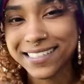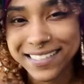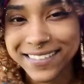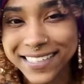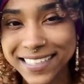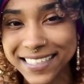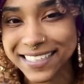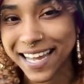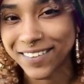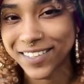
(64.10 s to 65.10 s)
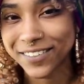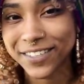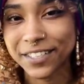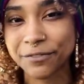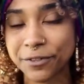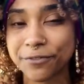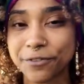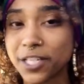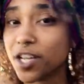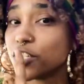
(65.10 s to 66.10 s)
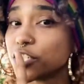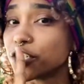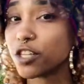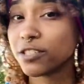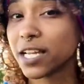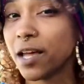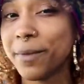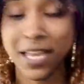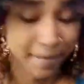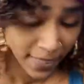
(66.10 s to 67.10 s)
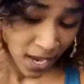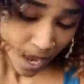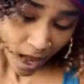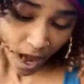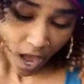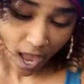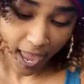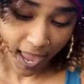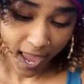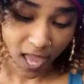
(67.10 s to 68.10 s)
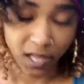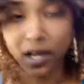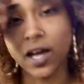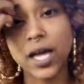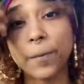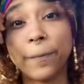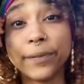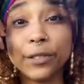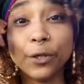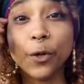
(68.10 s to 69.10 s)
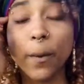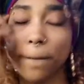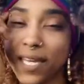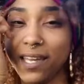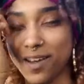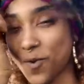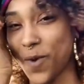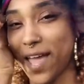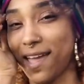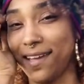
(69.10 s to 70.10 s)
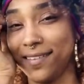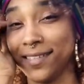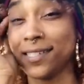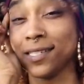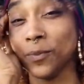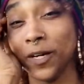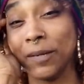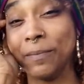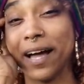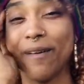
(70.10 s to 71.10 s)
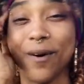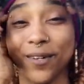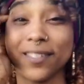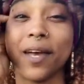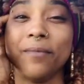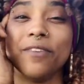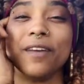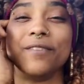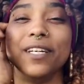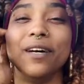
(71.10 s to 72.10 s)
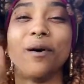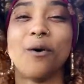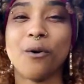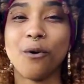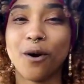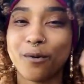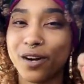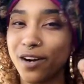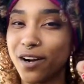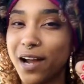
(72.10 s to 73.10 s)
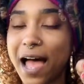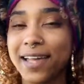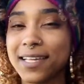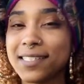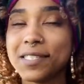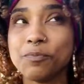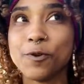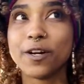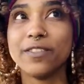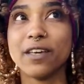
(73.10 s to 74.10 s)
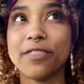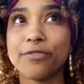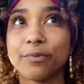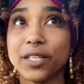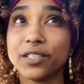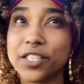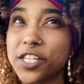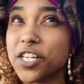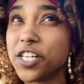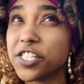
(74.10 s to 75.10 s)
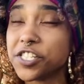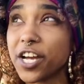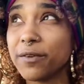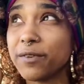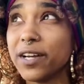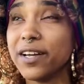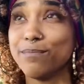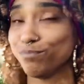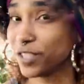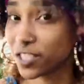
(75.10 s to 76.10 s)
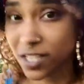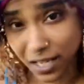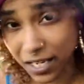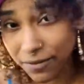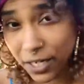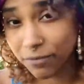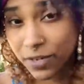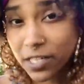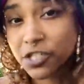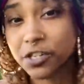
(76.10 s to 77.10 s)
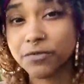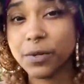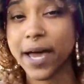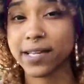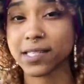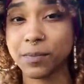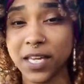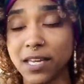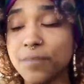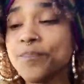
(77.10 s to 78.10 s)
So I like downloaded it for free. Shh, don't tell on me. And blew me away. This is one of my all-time favorite horror. I guess it's more in the thriller genre, even adventure if you ask me.